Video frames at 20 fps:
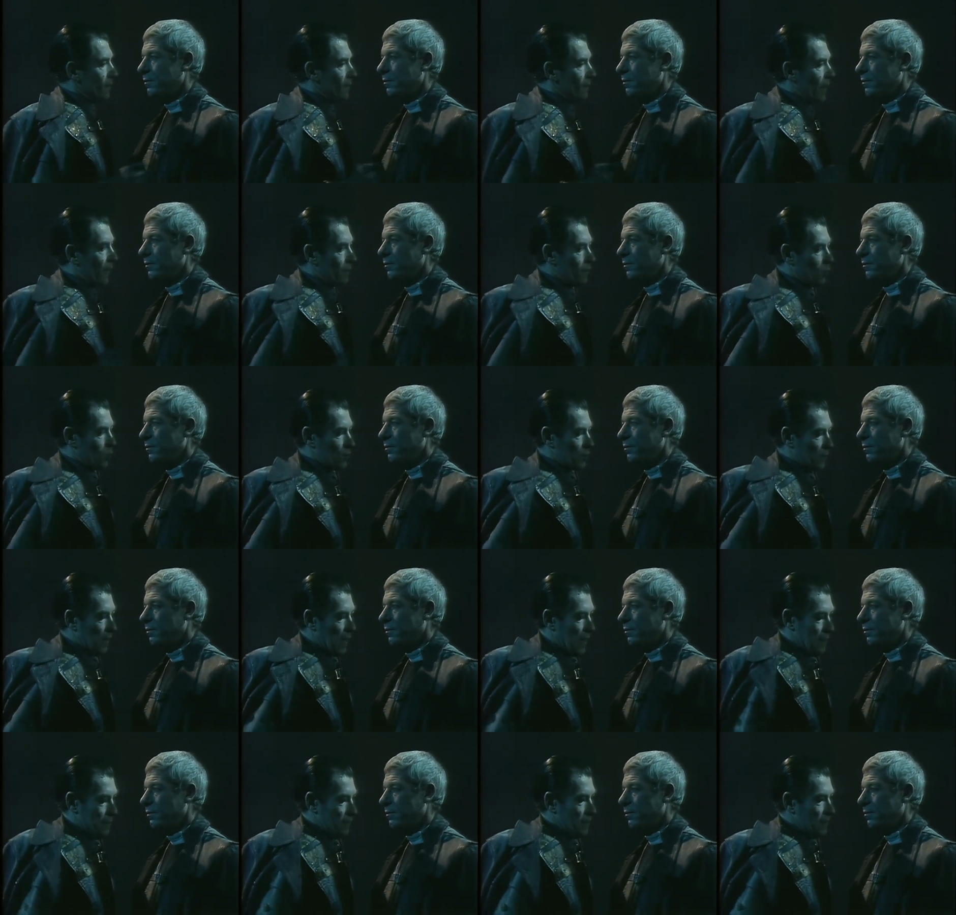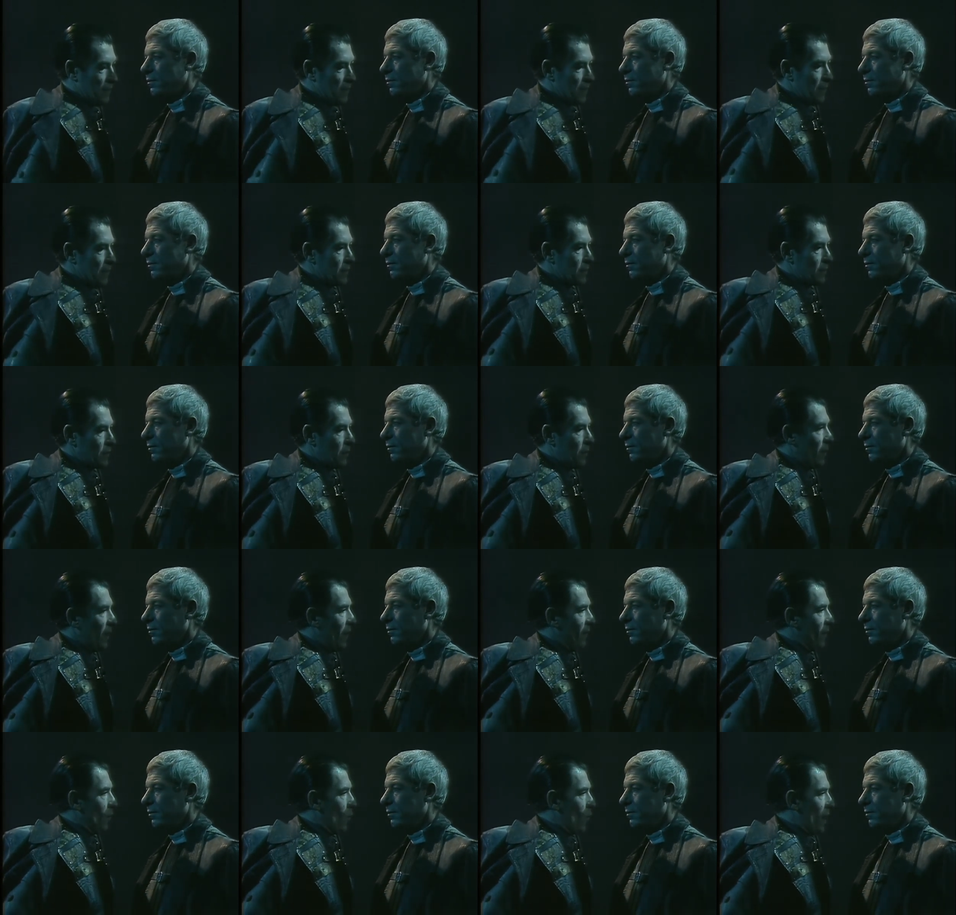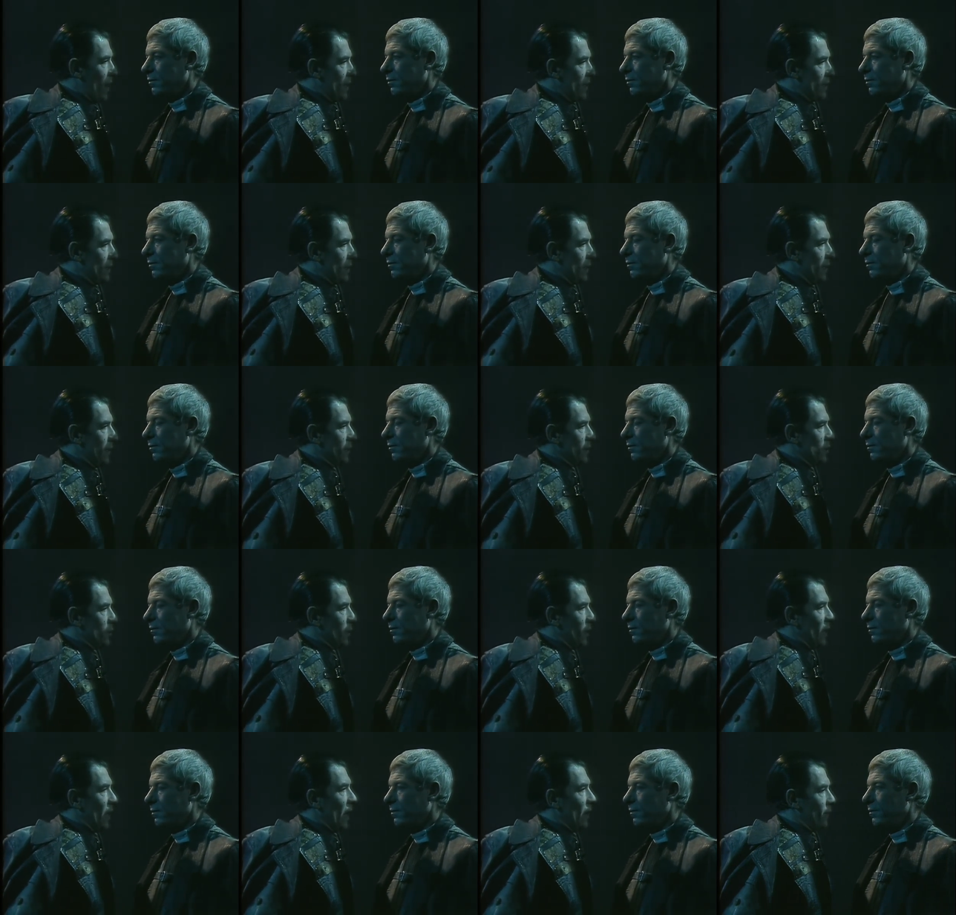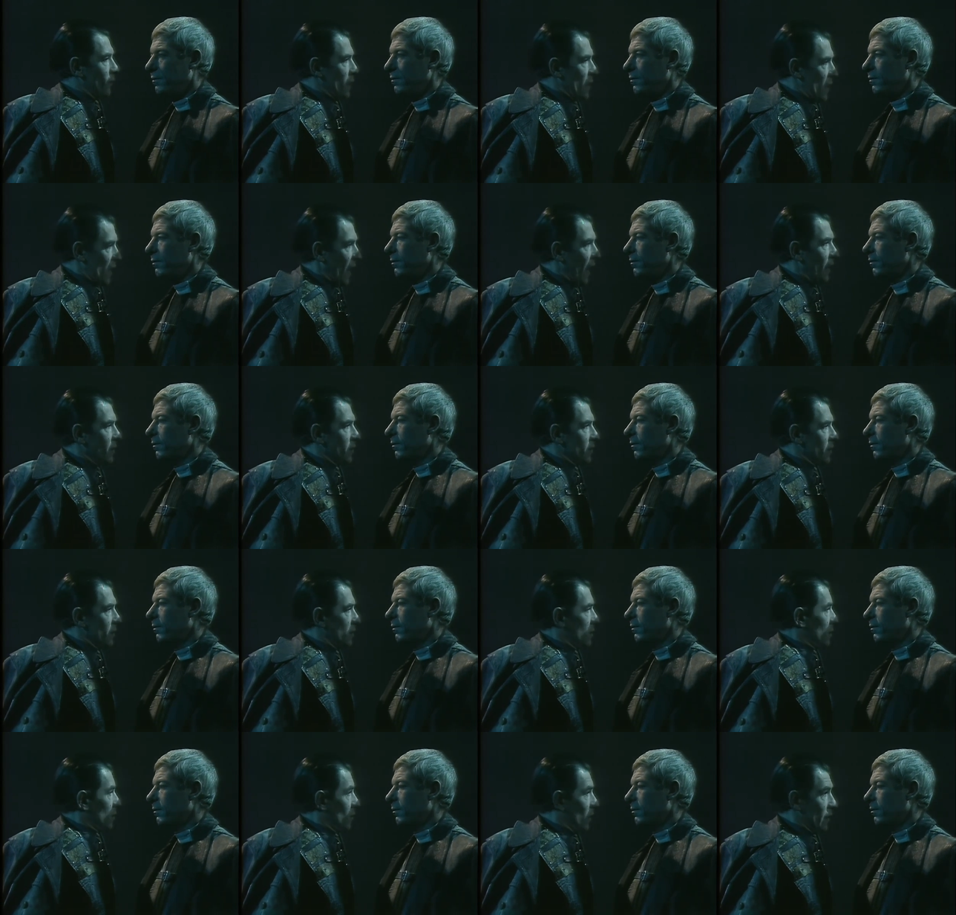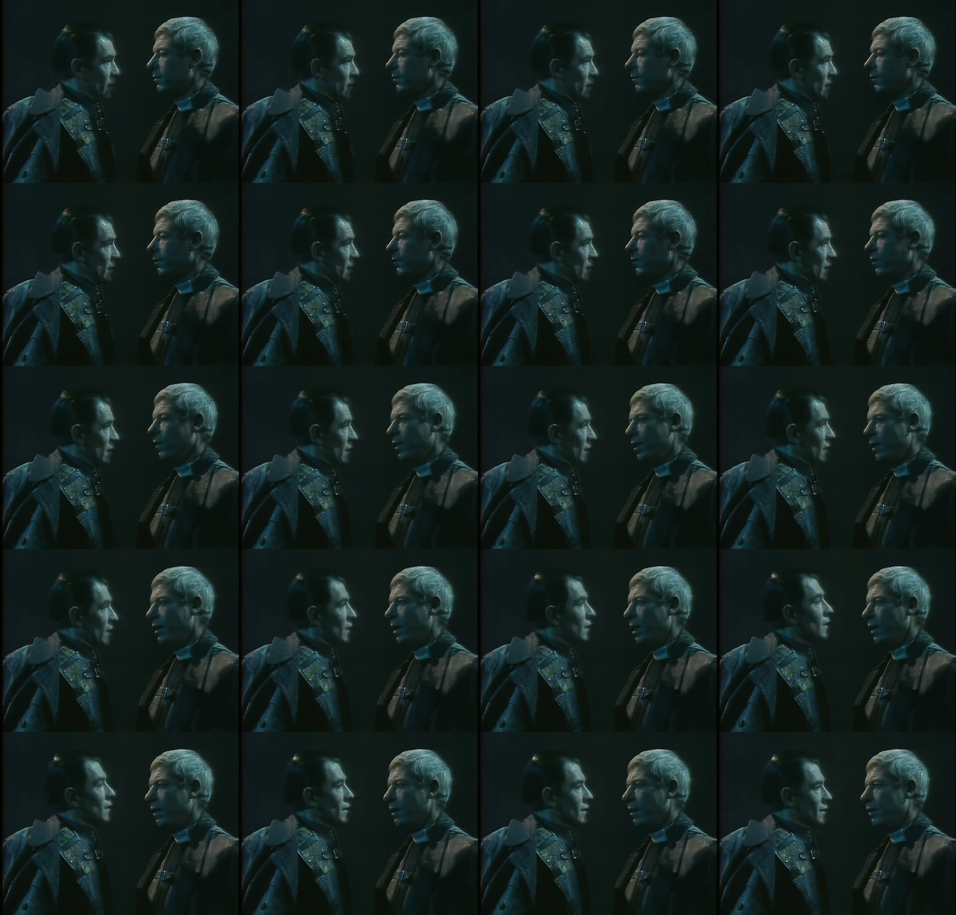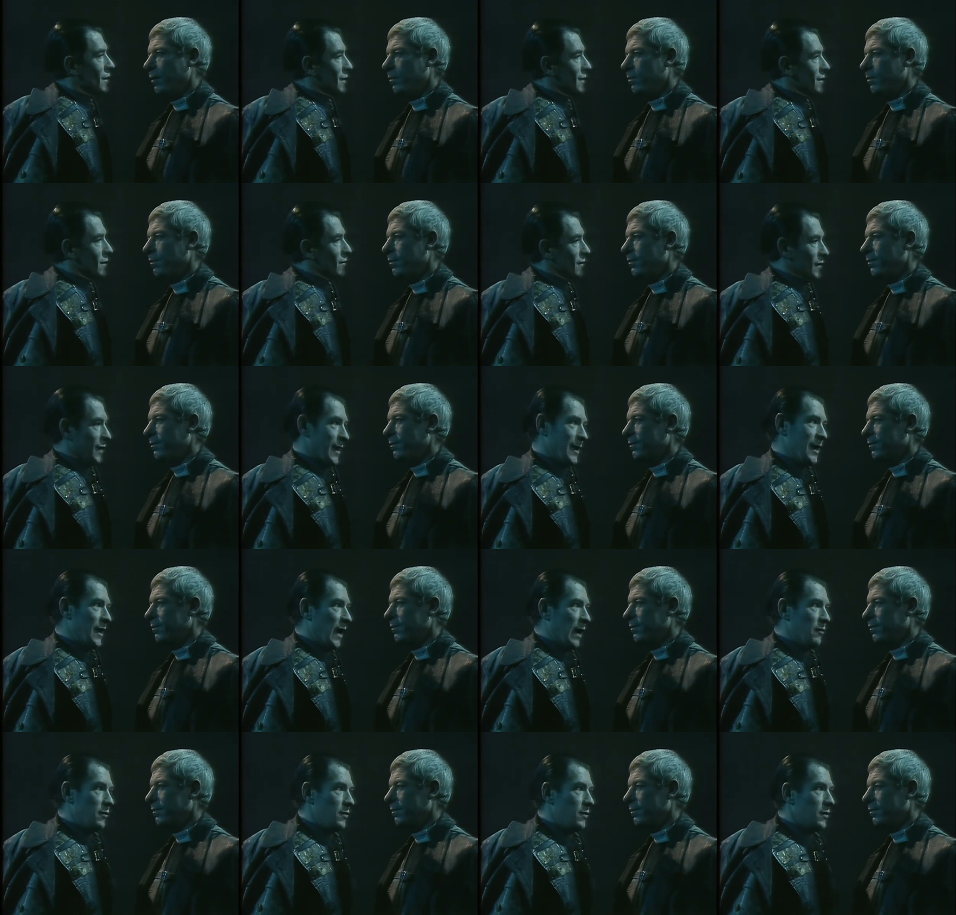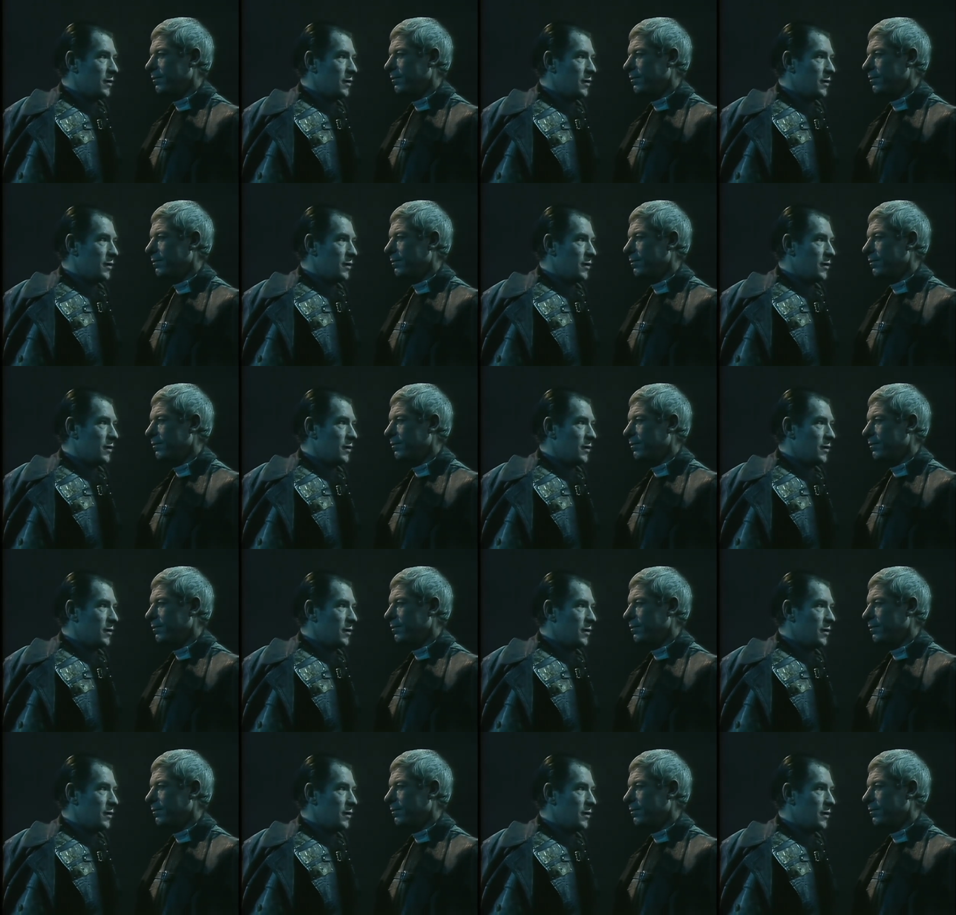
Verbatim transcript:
Speaker 1: At more time, the interim having waded, let us speak our free hearts, each to other. Very gladly. Till then, enough.